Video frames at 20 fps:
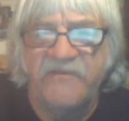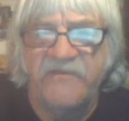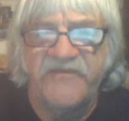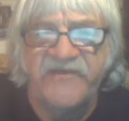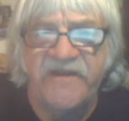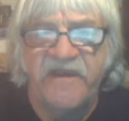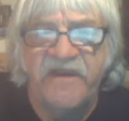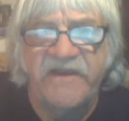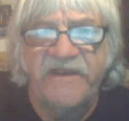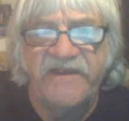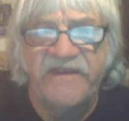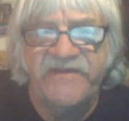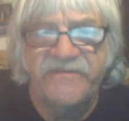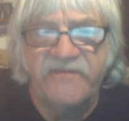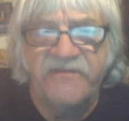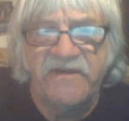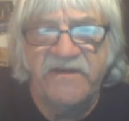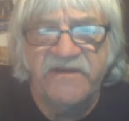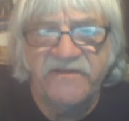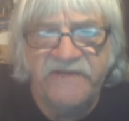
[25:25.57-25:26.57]
we'll see you on next,
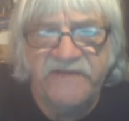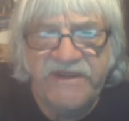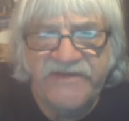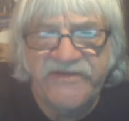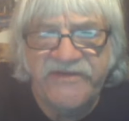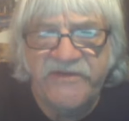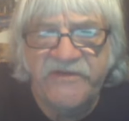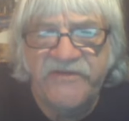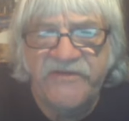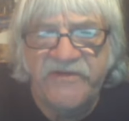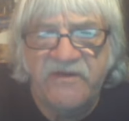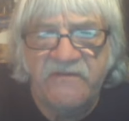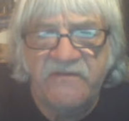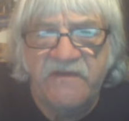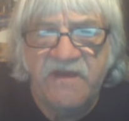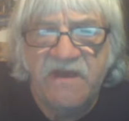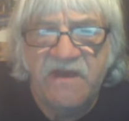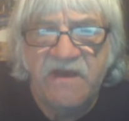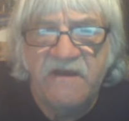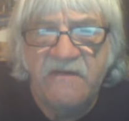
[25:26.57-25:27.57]
next YouTube.
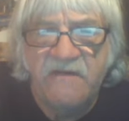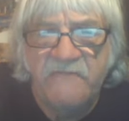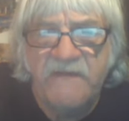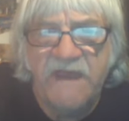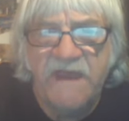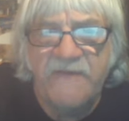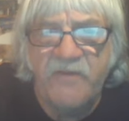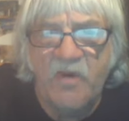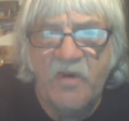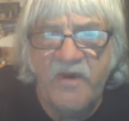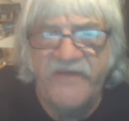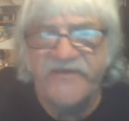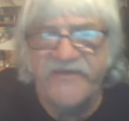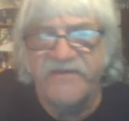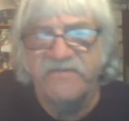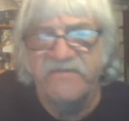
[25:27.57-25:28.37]
Bye, boys.